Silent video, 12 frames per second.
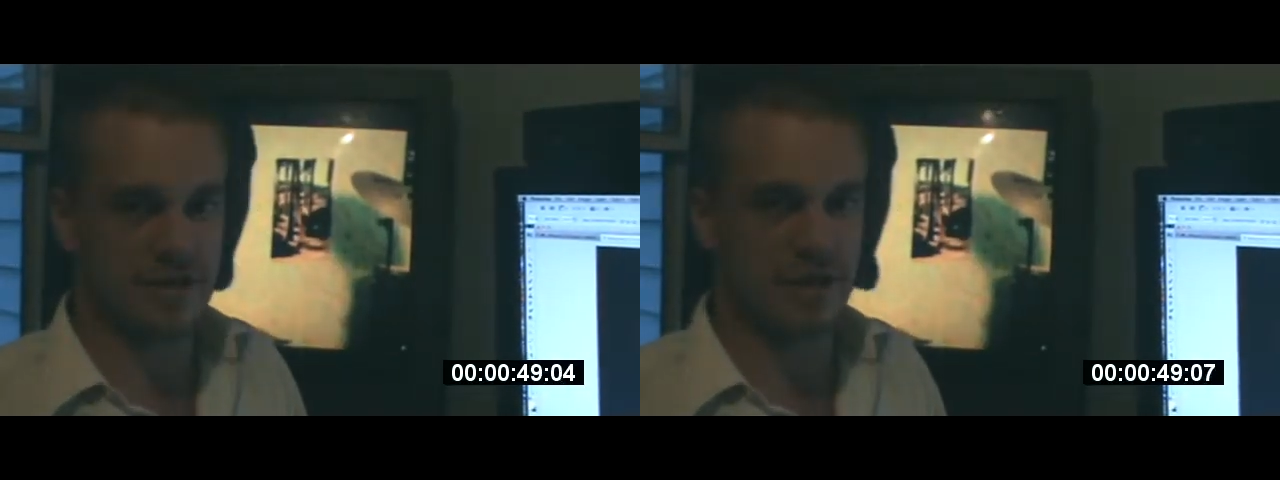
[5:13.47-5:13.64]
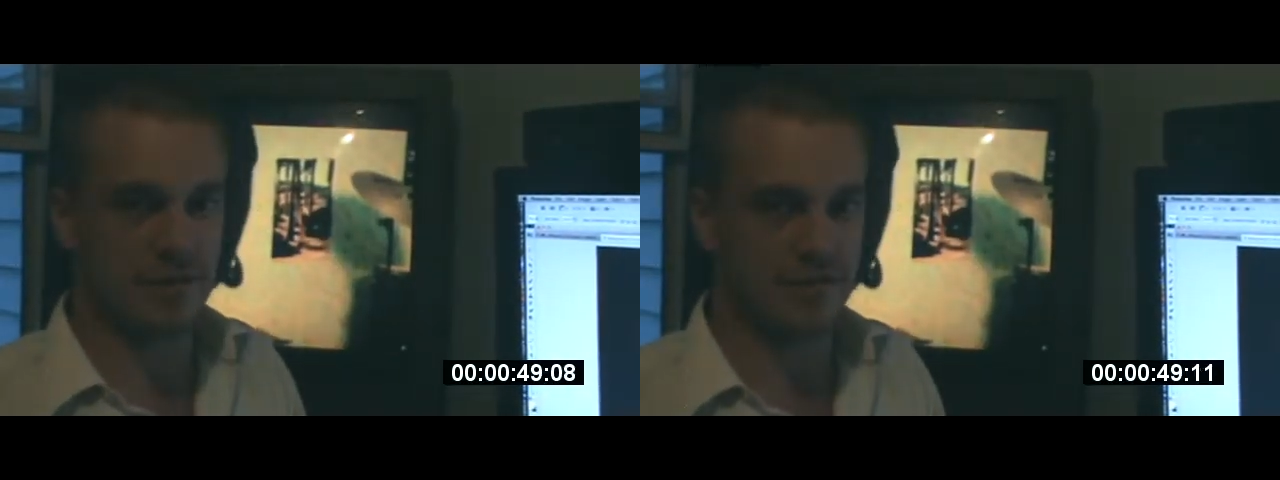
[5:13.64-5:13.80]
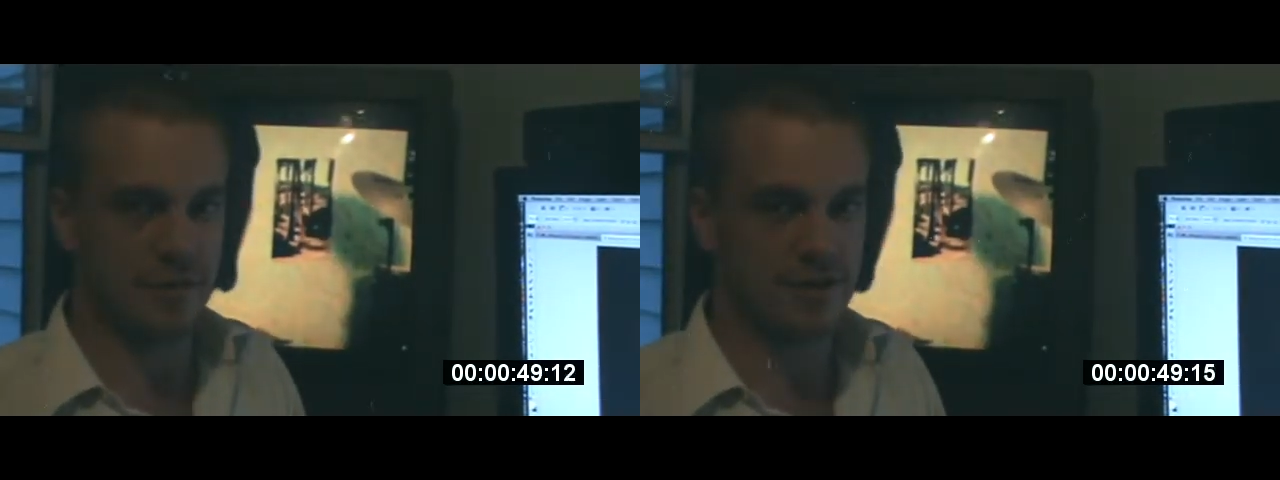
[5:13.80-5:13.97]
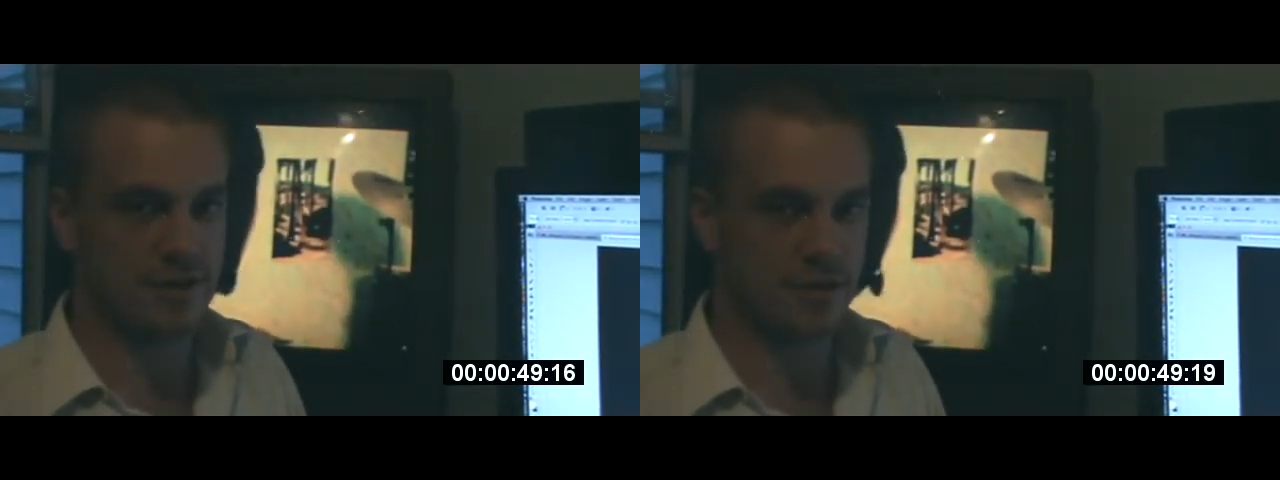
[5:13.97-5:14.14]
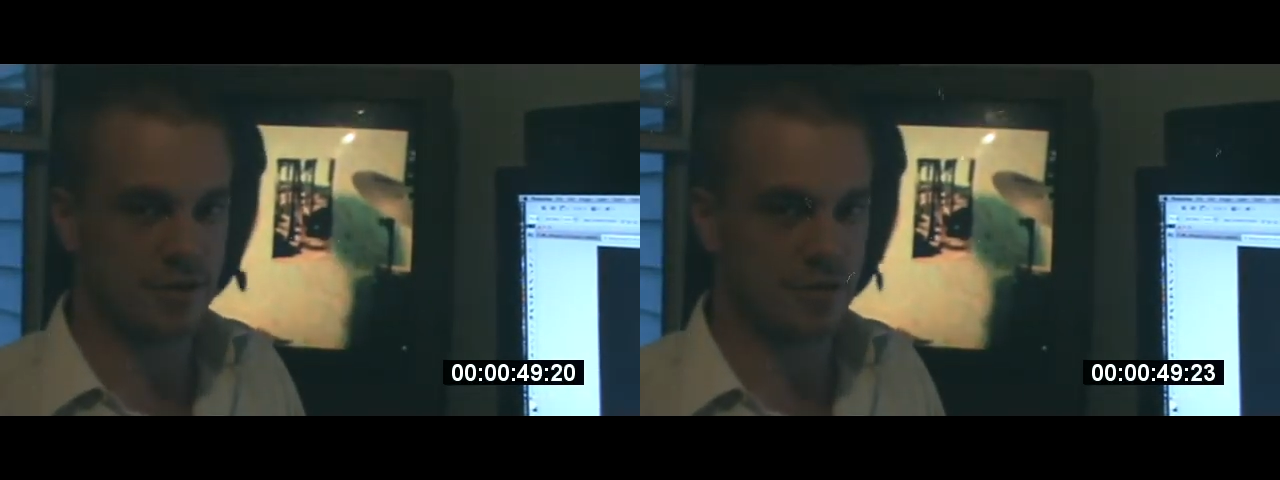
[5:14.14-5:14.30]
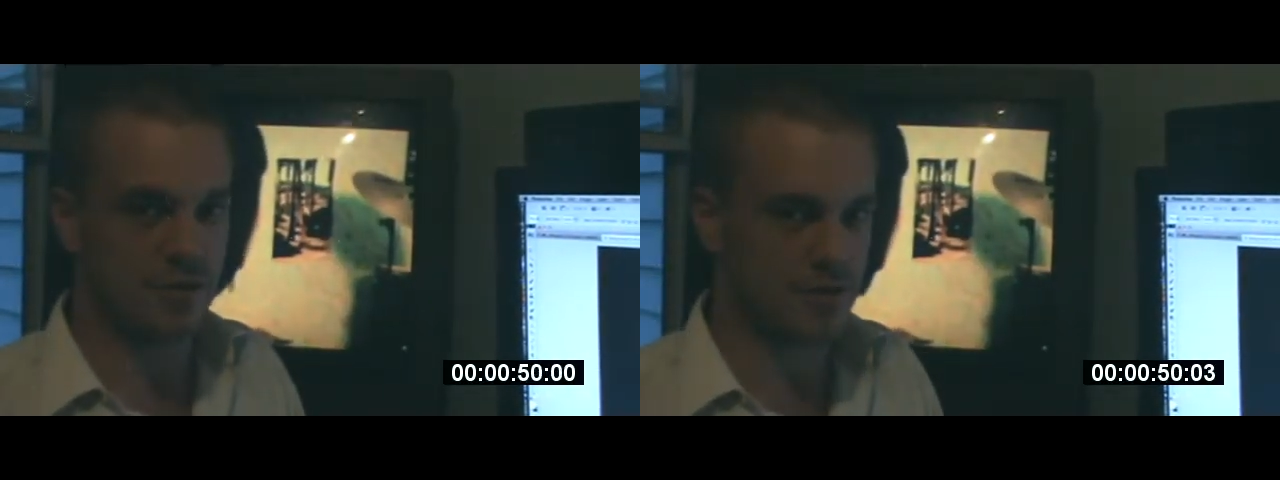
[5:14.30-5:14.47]
sacrifice
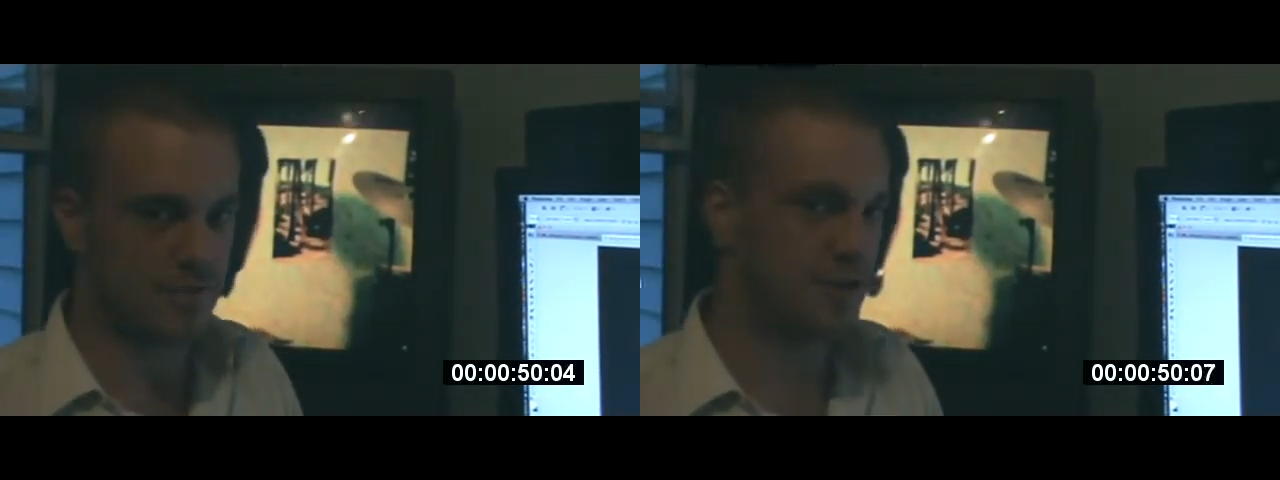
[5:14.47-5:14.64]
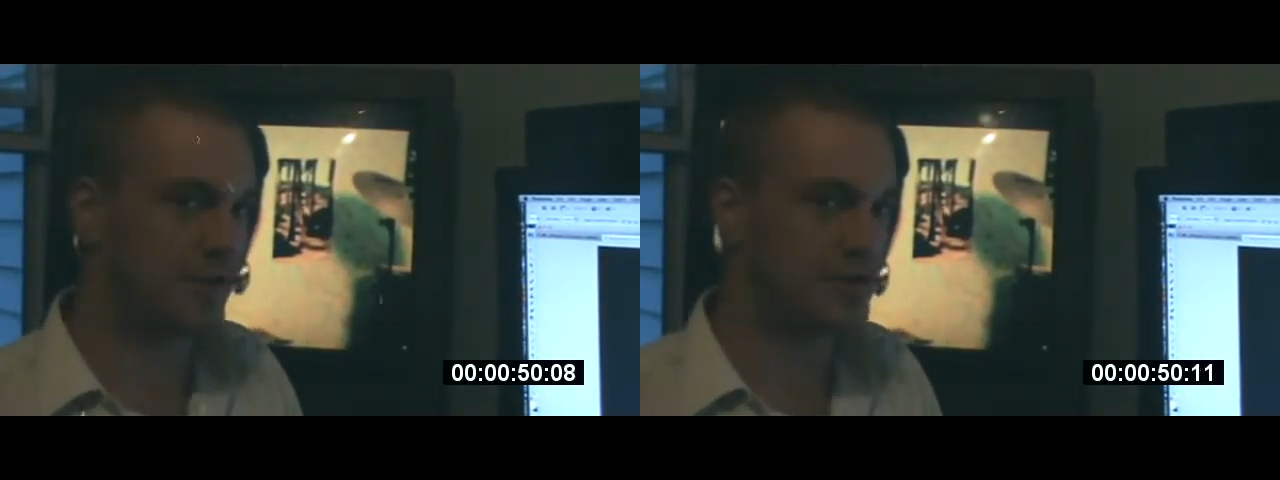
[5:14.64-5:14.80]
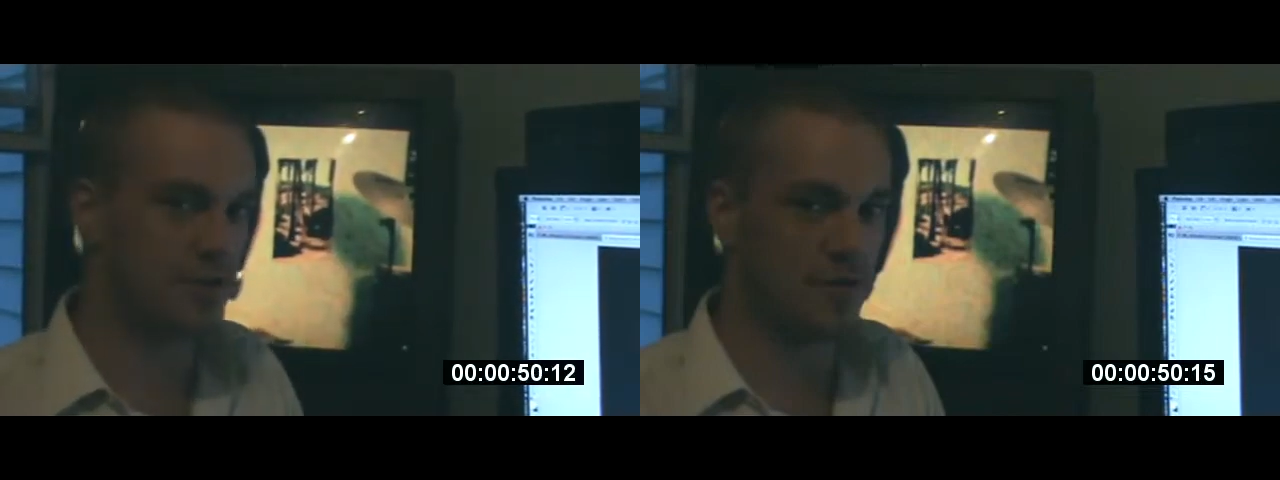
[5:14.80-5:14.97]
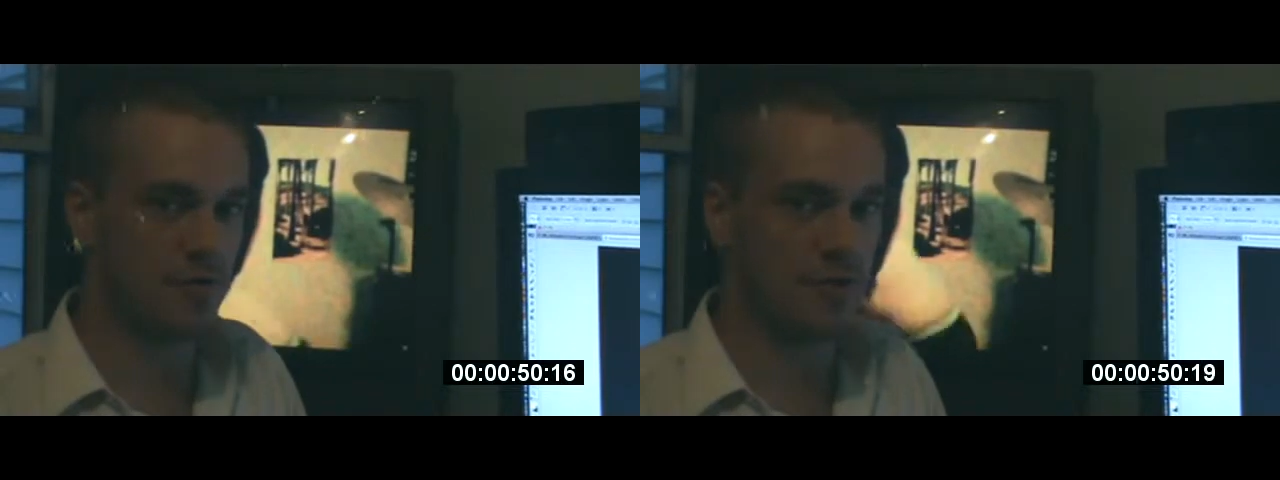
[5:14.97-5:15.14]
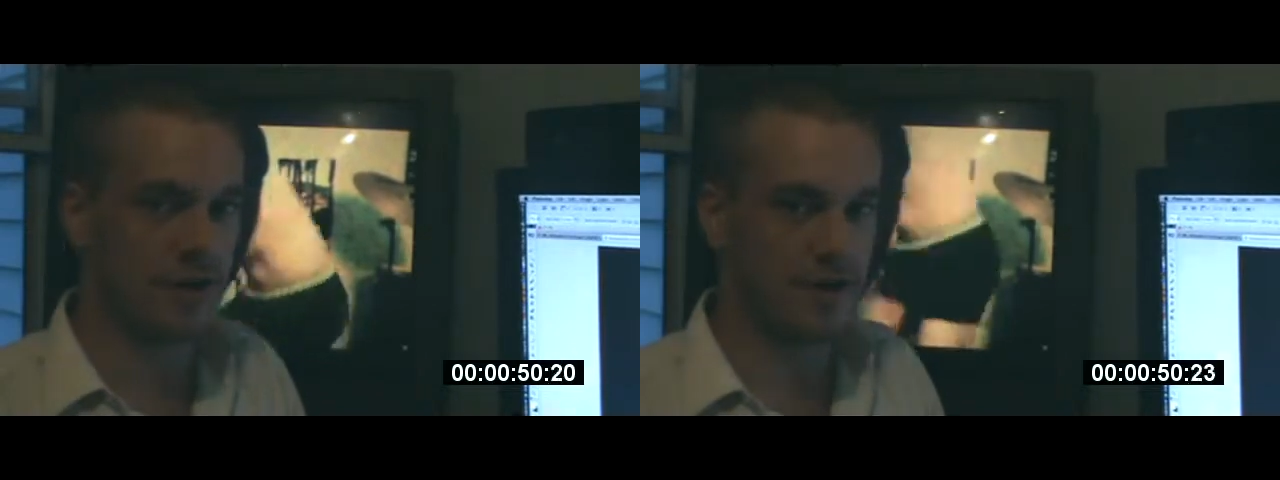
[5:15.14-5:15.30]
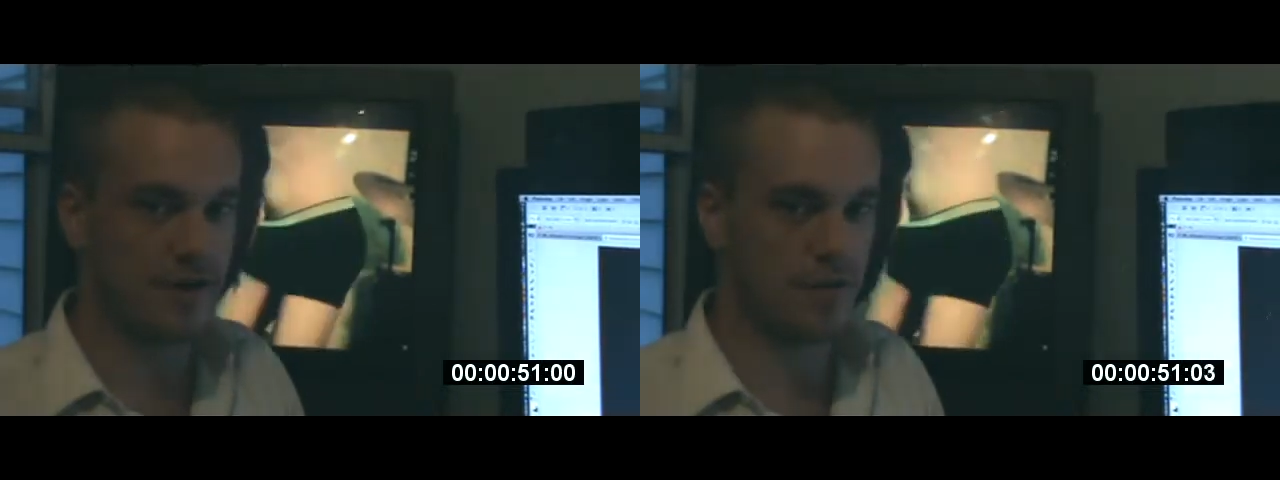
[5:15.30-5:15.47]
and shoot some things you don't
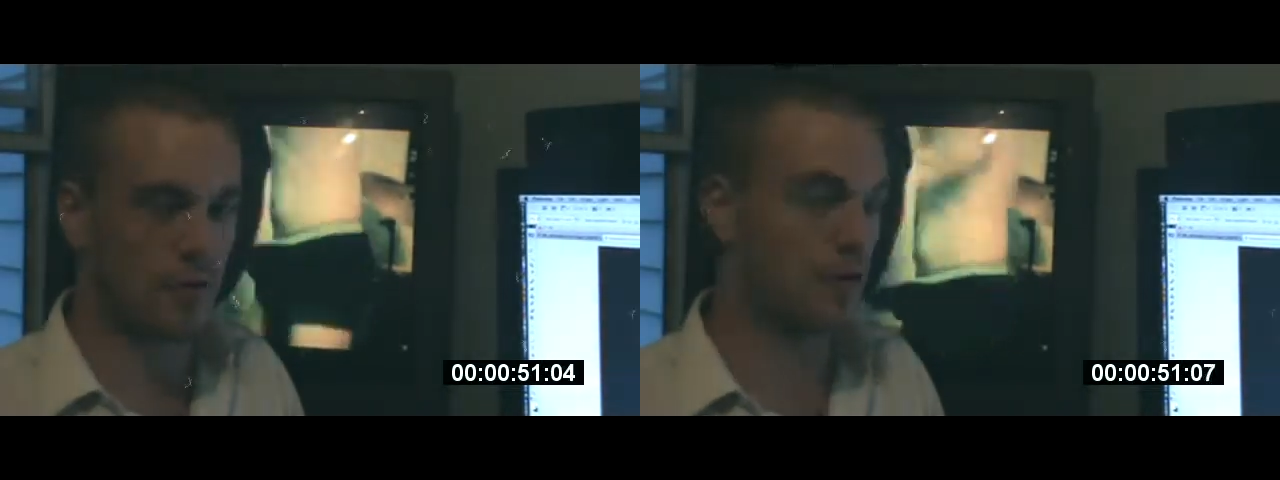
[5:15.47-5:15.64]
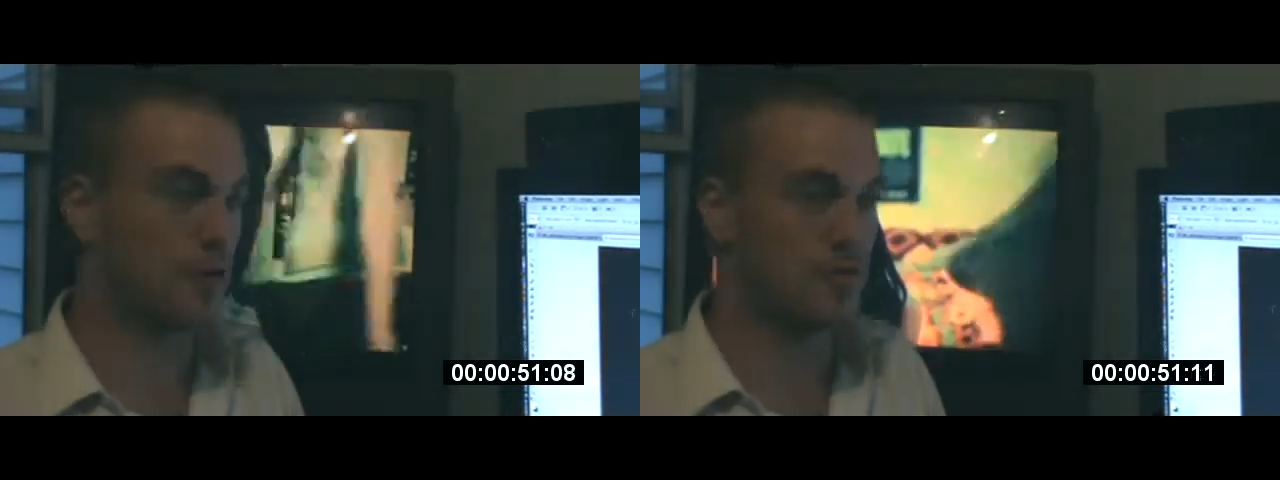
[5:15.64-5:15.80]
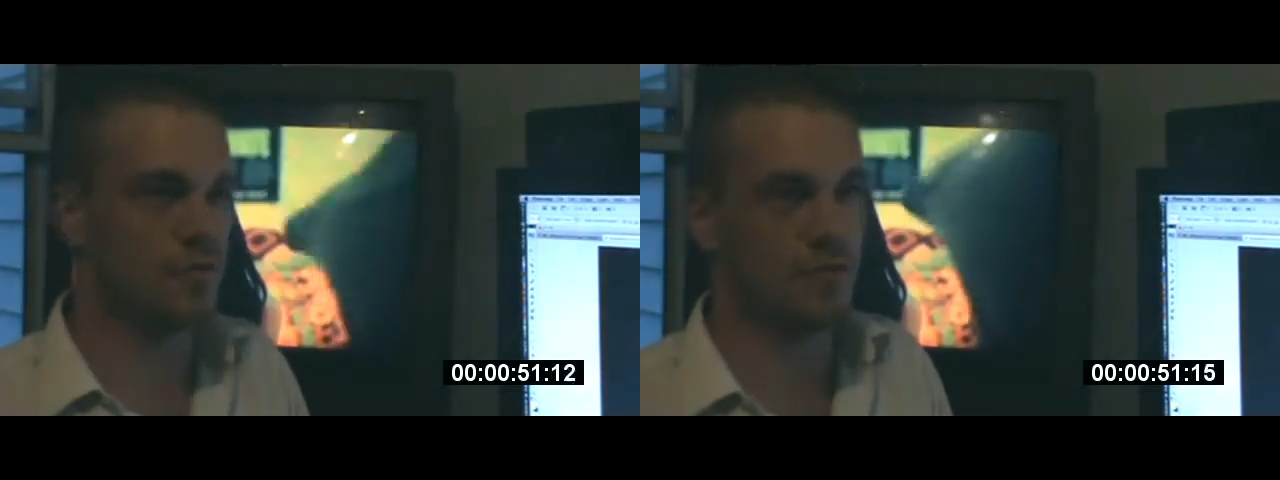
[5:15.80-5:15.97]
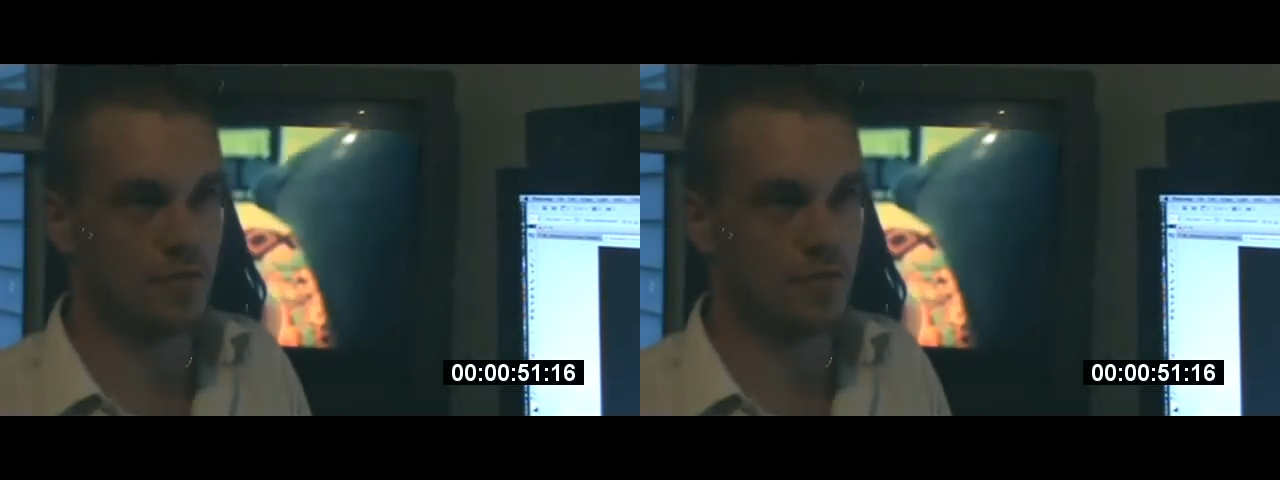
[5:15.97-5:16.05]
like, or do,